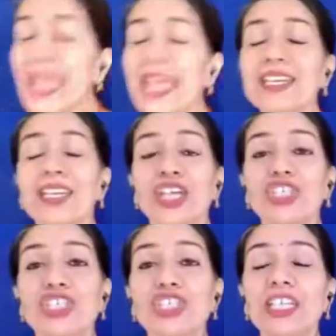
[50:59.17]
then
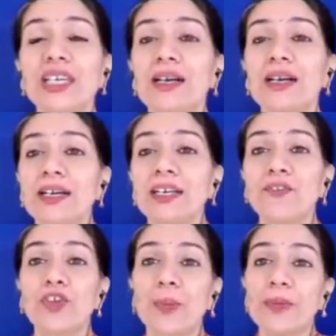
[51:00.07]
she
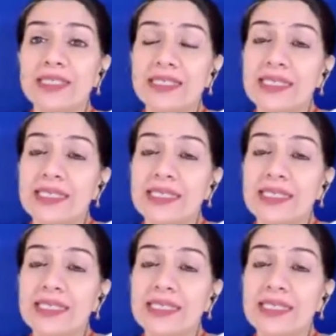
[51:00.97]
heard from